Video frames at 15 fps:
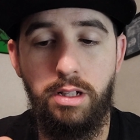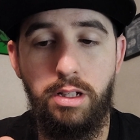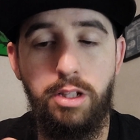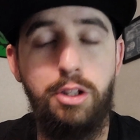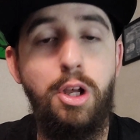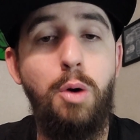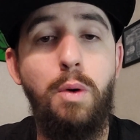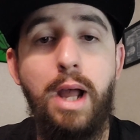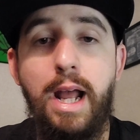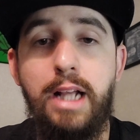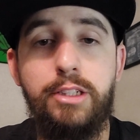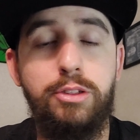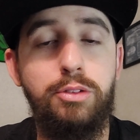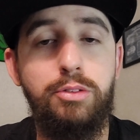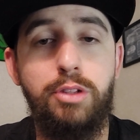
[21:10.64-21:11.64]
No
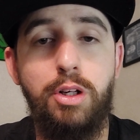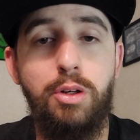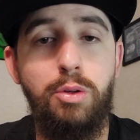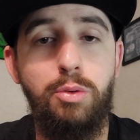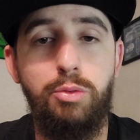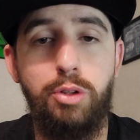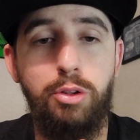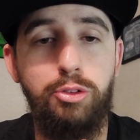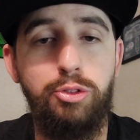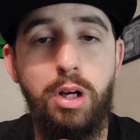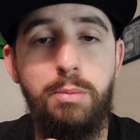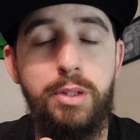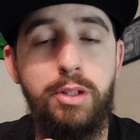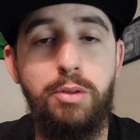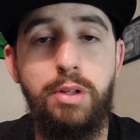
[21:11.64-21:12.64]
hassle, no
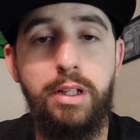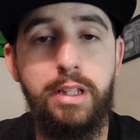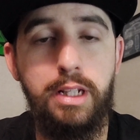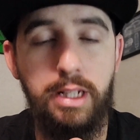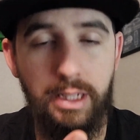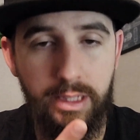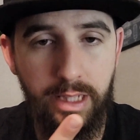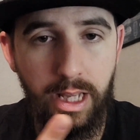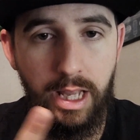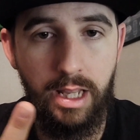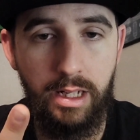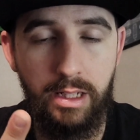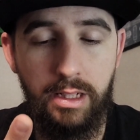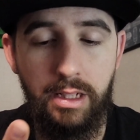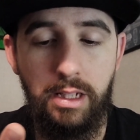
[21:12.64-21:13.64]
drama, no nothing like
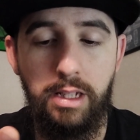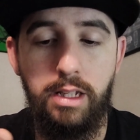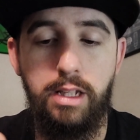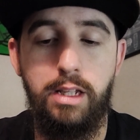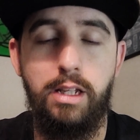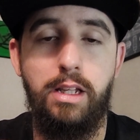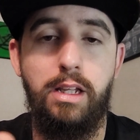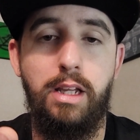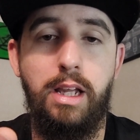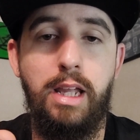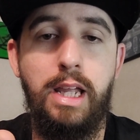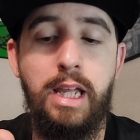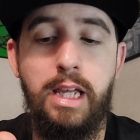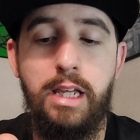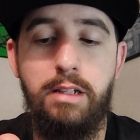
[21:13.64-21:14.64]
that.
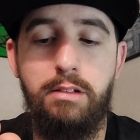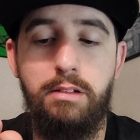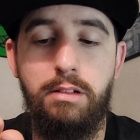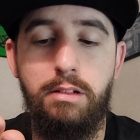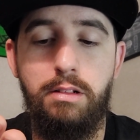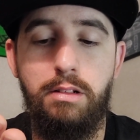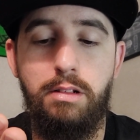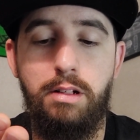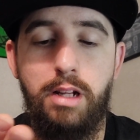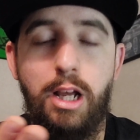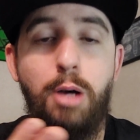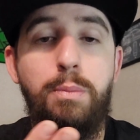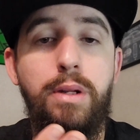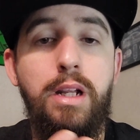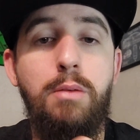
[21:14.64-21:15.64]
And
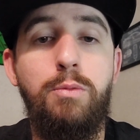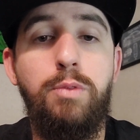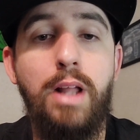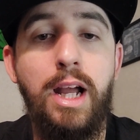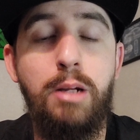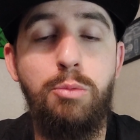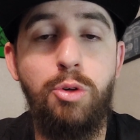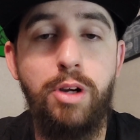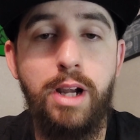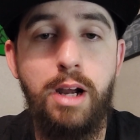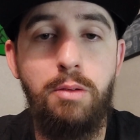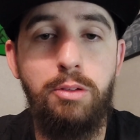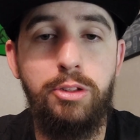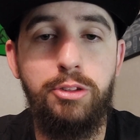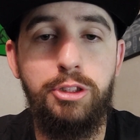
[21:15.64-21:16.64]
helping him flag more
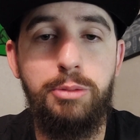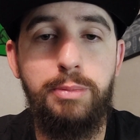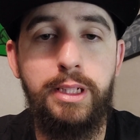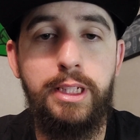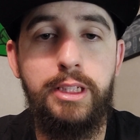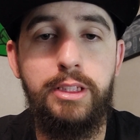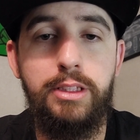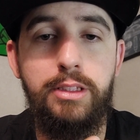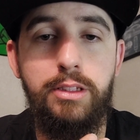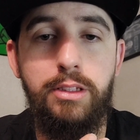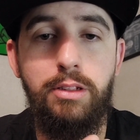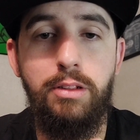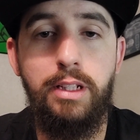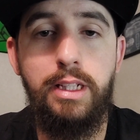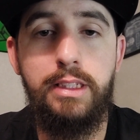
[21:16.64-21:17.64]
hours, which means
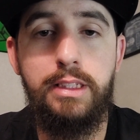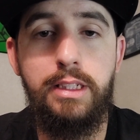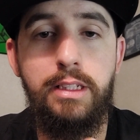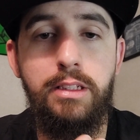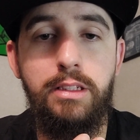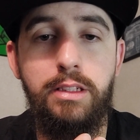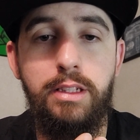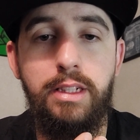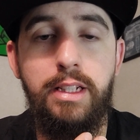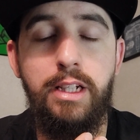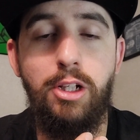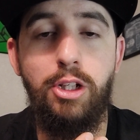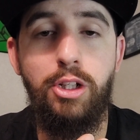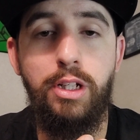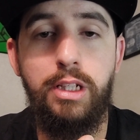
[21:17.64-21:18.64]
you listen, you
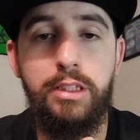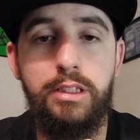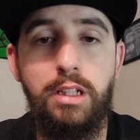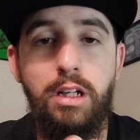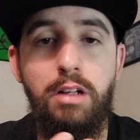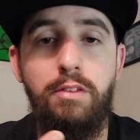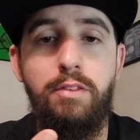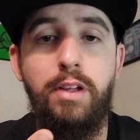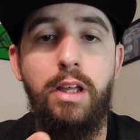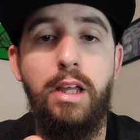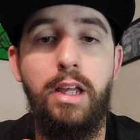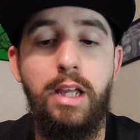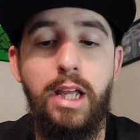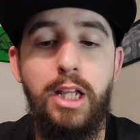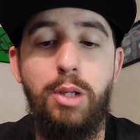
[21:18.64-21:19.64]
get good at stuff,
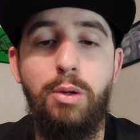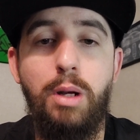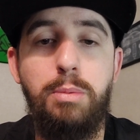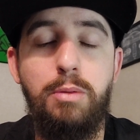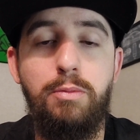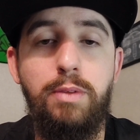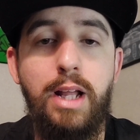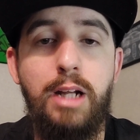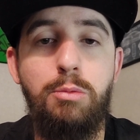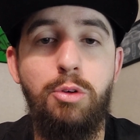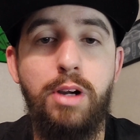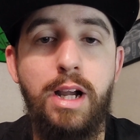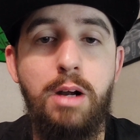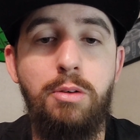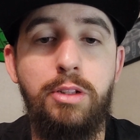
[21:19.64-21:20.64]
and you help him flag
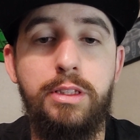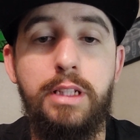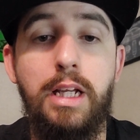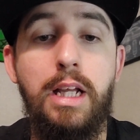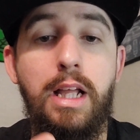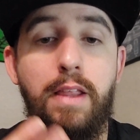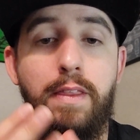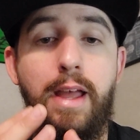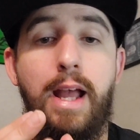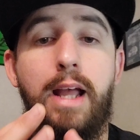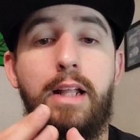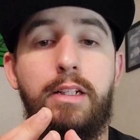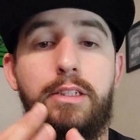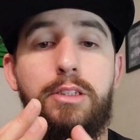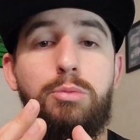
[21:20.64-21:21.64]
more hours.
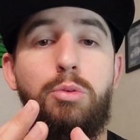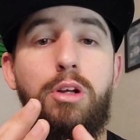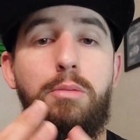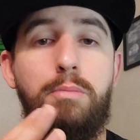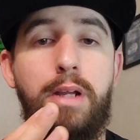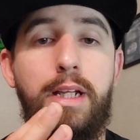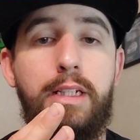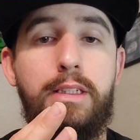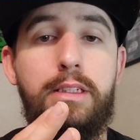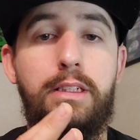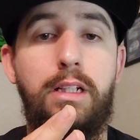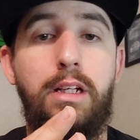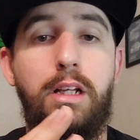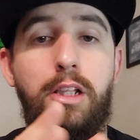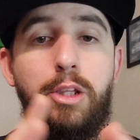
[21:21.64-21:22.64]
That's what makes
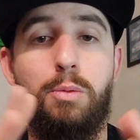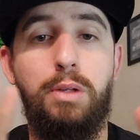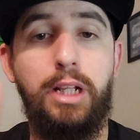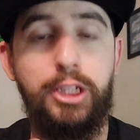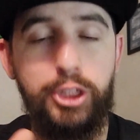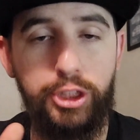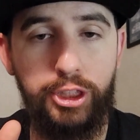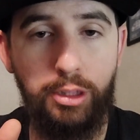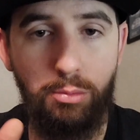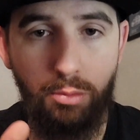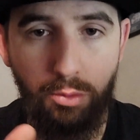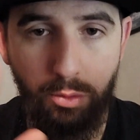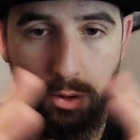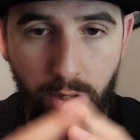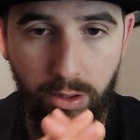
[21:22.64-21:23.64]
the relationship
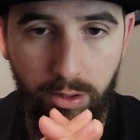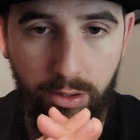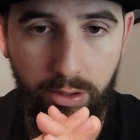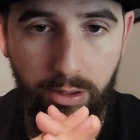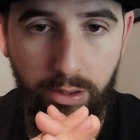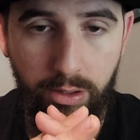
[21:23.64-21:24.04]
work.